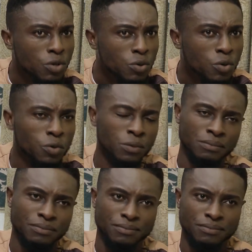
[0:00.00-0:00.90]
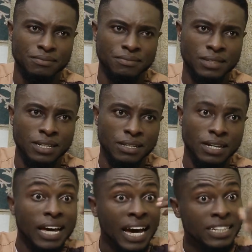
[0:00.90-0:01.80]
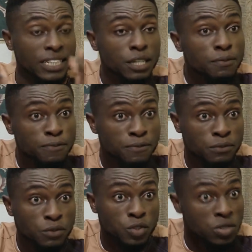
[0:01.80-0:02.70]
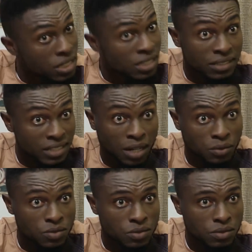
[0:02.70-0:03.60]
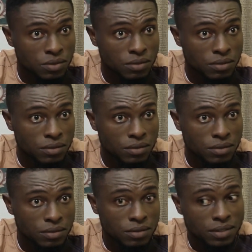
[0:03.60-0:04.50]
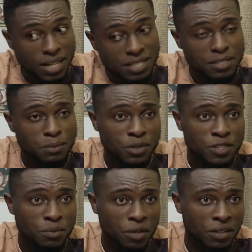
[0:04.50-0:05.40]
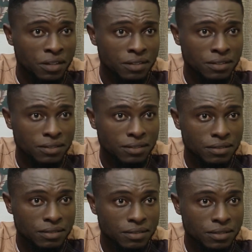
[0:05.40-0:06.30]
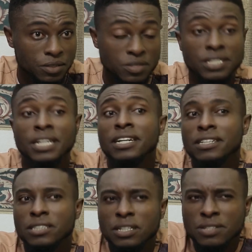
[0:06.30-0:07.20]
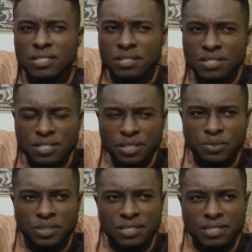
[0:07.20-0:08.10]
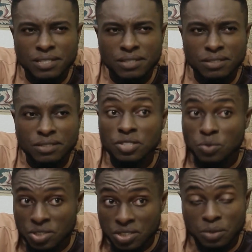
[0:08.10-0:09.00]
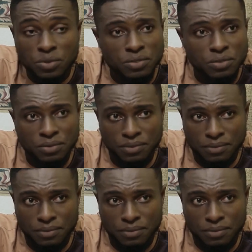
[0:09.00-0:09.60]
Go to him. And if you're still in doubt, ask the boy's mother. You see, there is a secret she will show you.